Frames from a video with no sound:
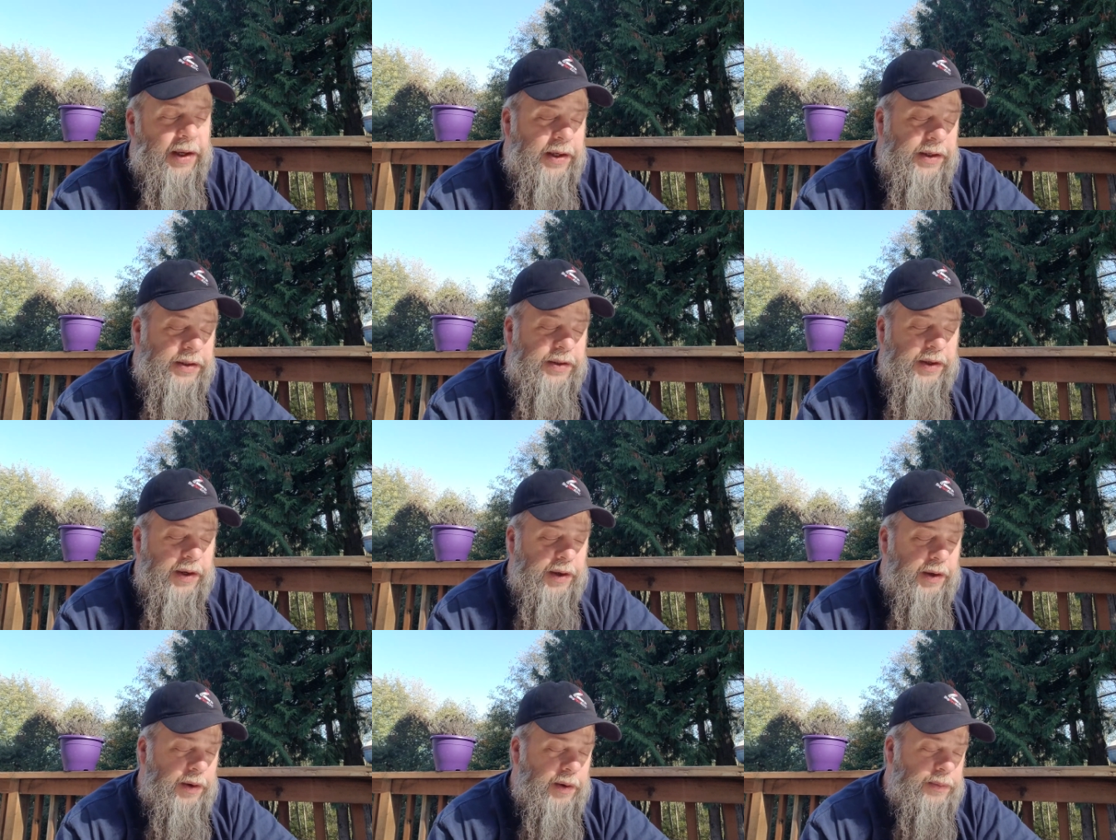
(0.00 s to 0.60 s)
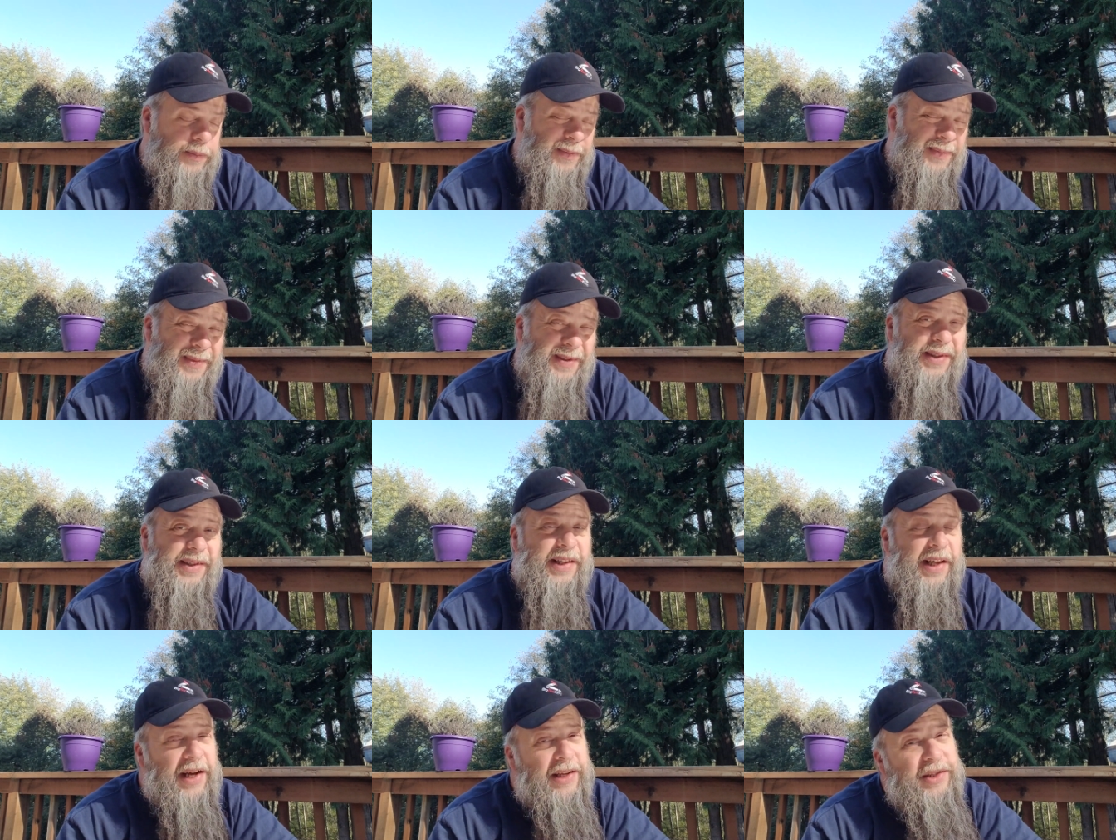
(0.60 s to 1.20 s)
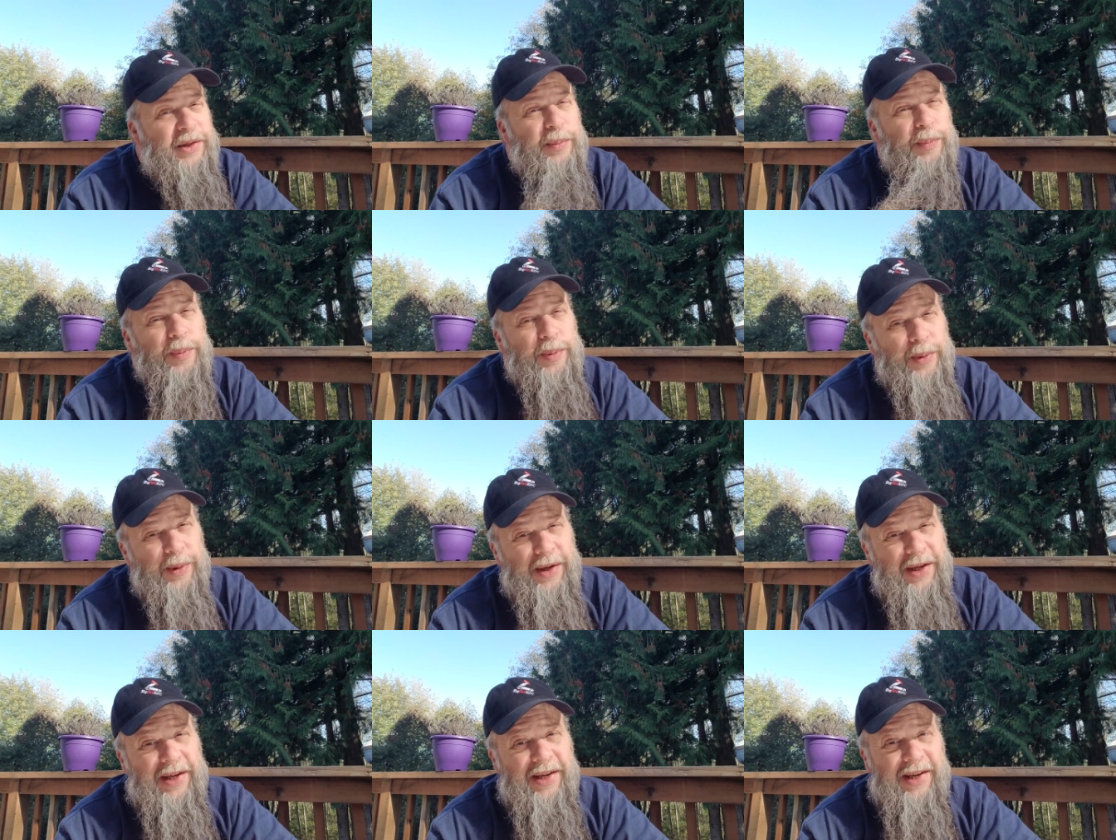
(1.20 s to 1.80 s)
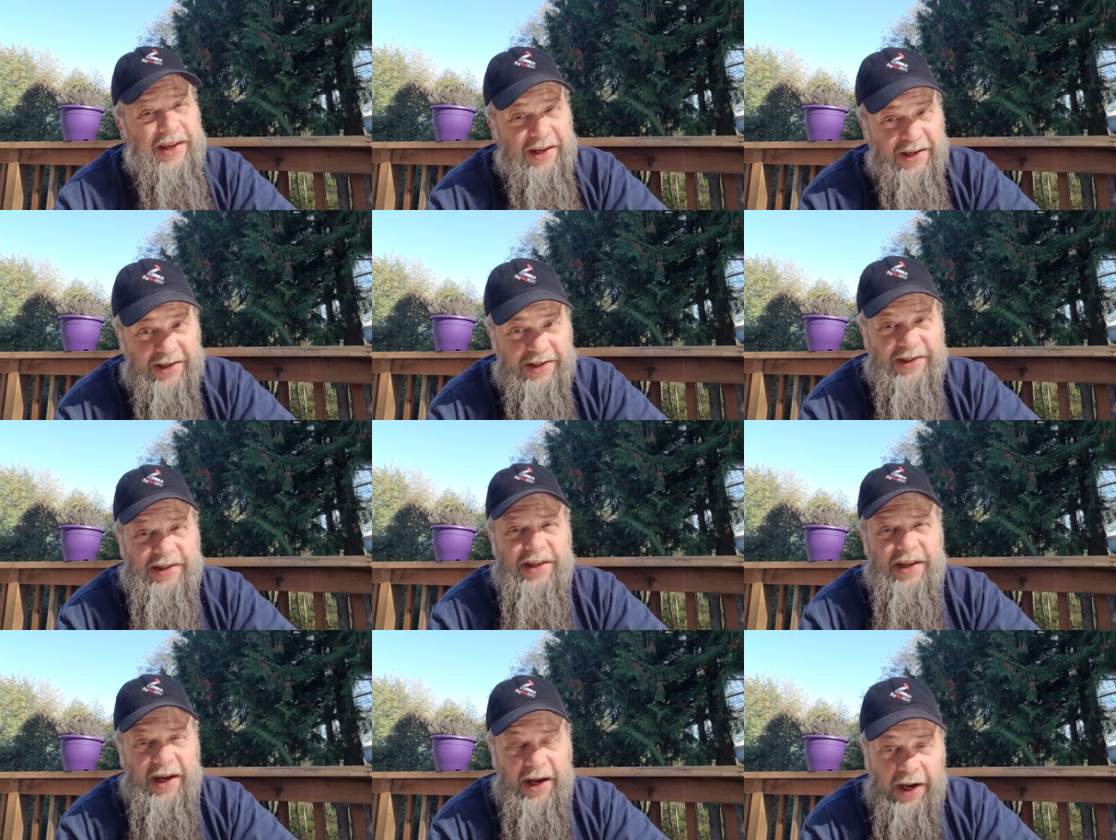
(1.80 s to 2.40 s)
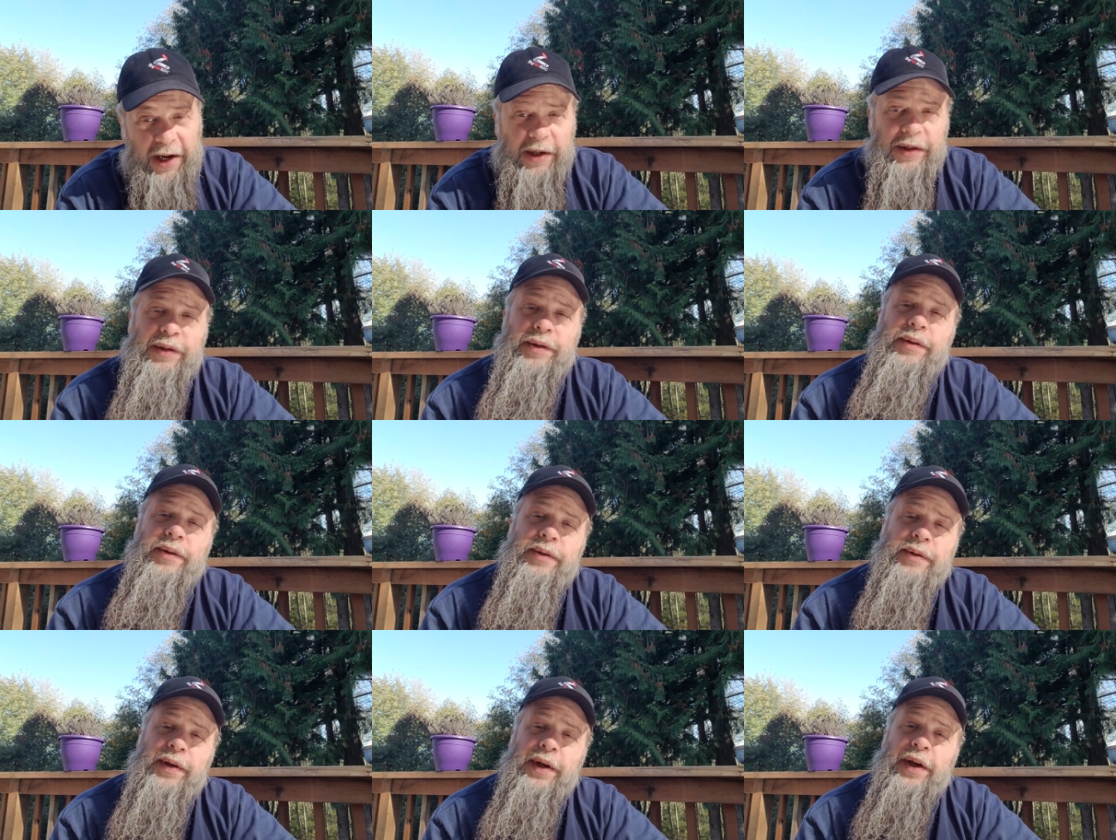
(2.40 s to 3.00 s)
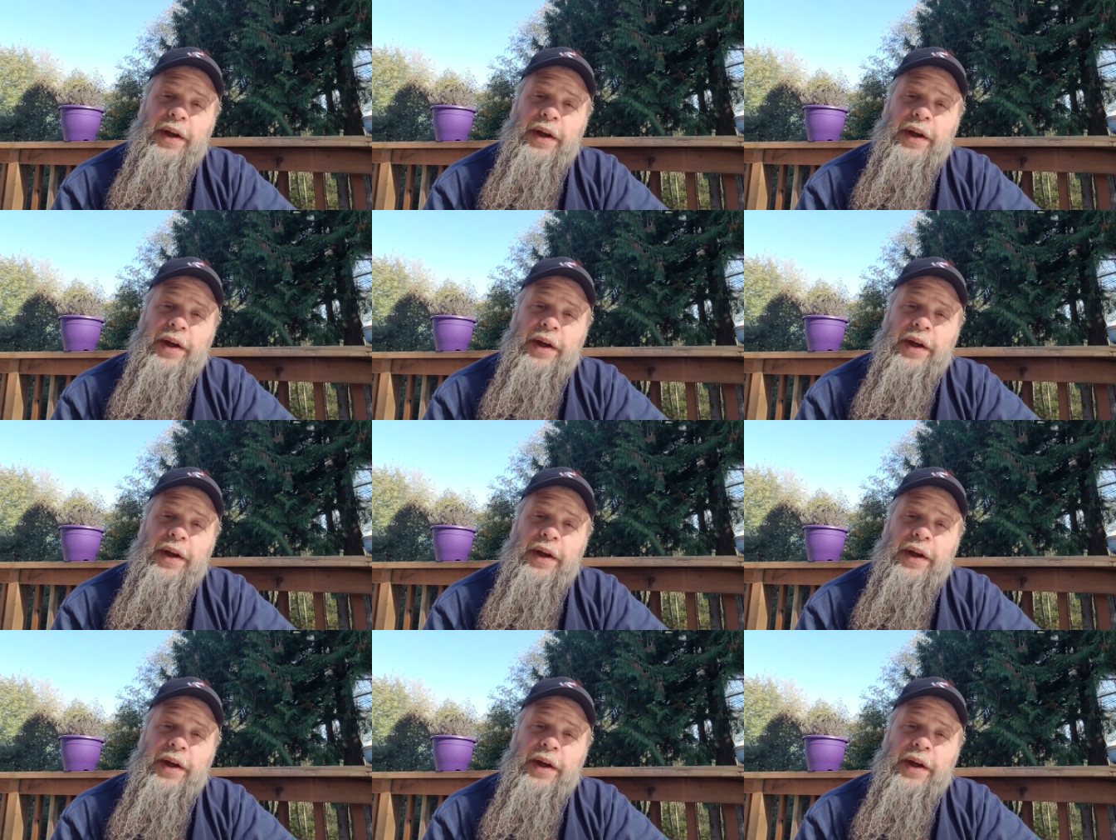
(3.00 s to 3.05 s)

So that's a pretty easy answer.